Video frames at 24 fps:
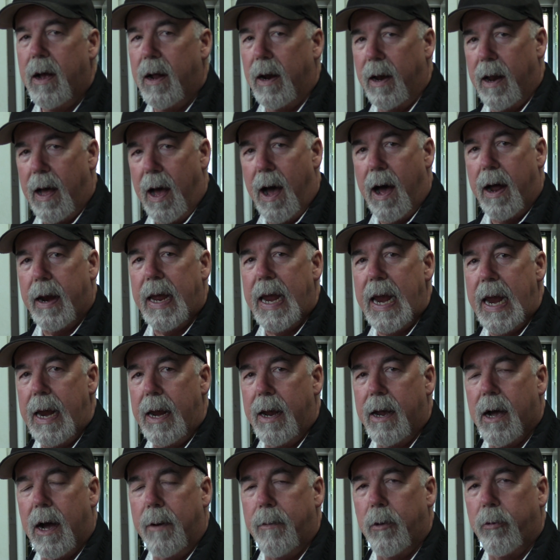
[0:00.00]
A lot of
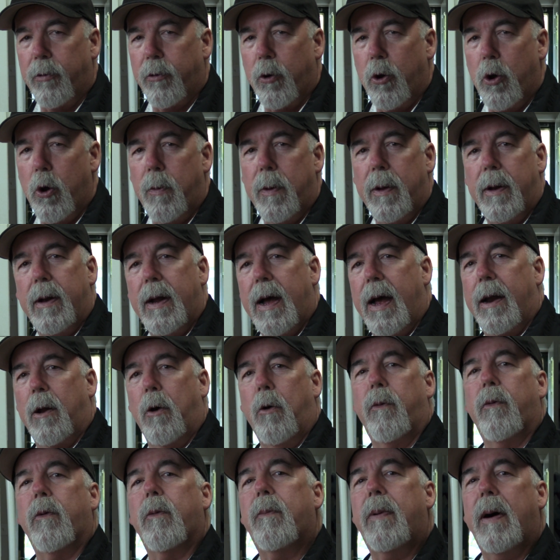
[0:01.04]
heat coming through, but not
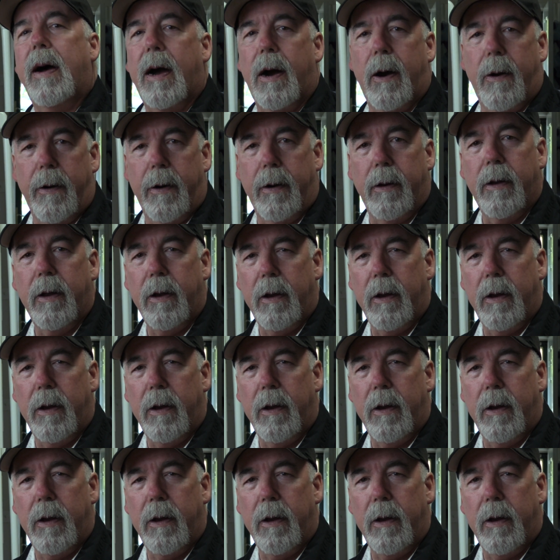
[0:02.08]
overpowering.